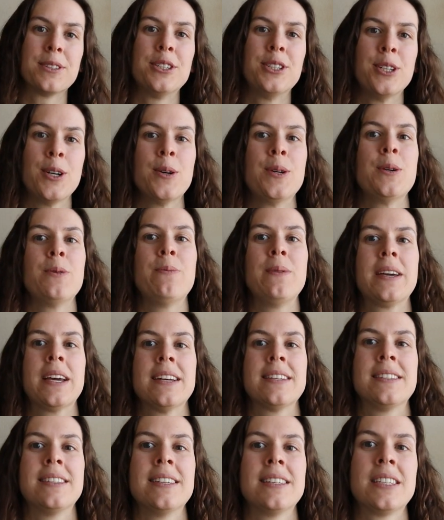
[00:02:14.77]
to show you
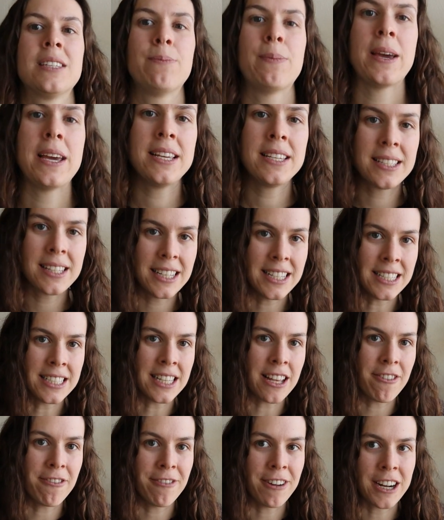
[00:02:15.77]
because this space
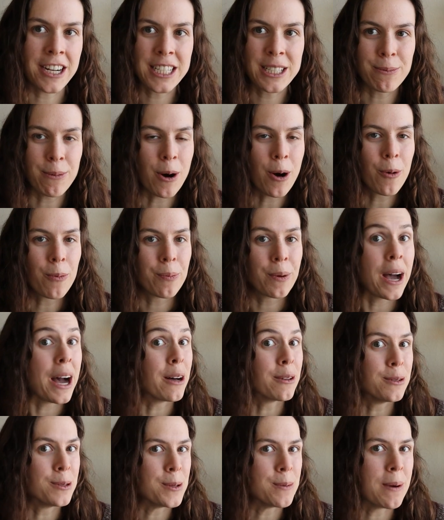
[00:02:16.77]
is very small, but
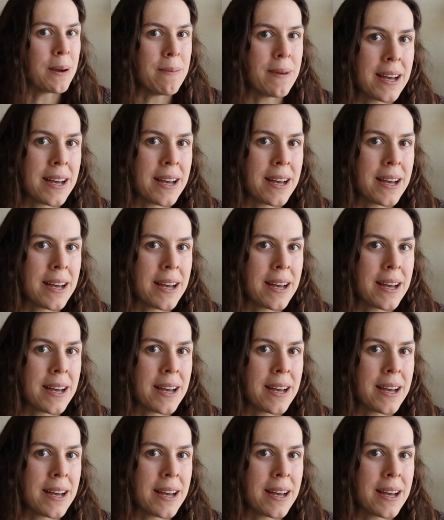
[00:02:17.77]
I'll do my